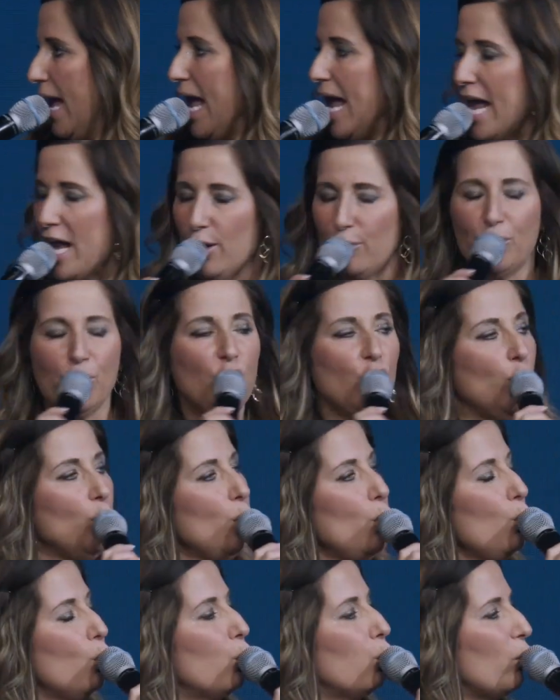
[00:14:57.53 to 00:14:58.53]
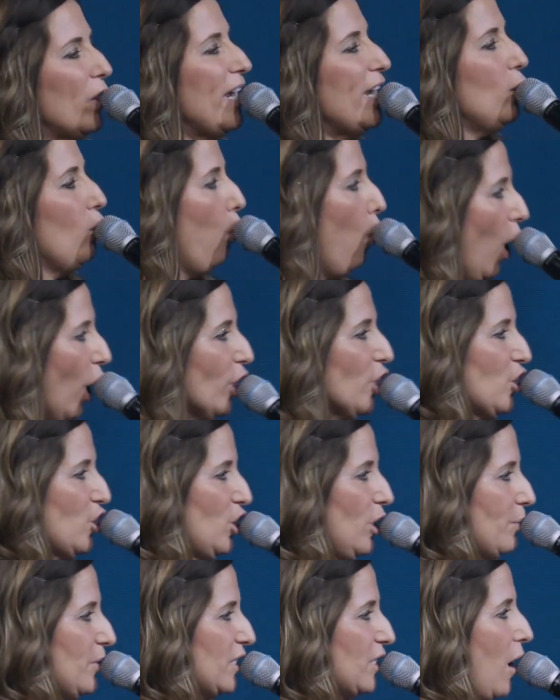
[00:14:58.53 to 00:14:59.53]
If you read
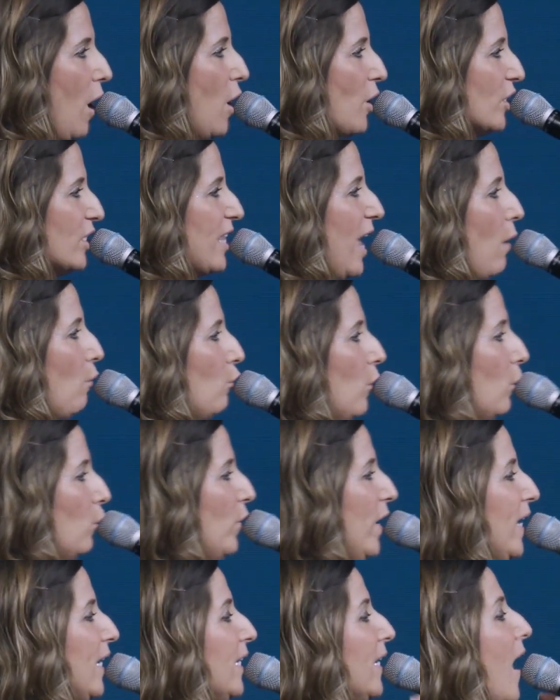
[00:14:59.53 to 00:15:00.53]
worship songs that were written